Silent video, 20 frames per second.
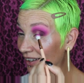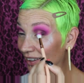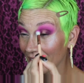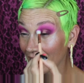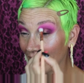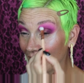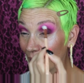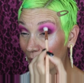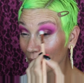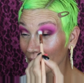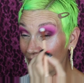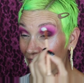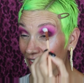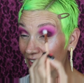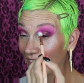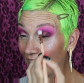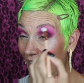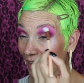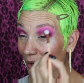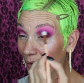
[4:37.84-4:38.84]
That was
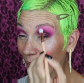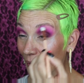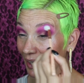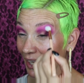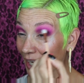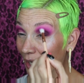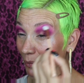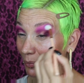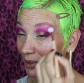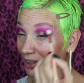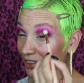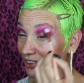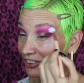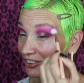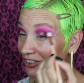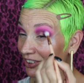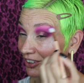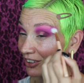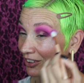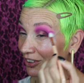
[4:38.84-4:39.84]
not what I
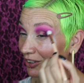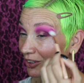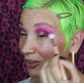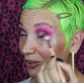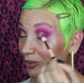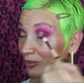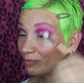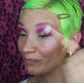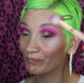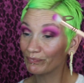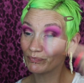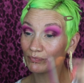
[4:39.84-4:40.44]
wished to do.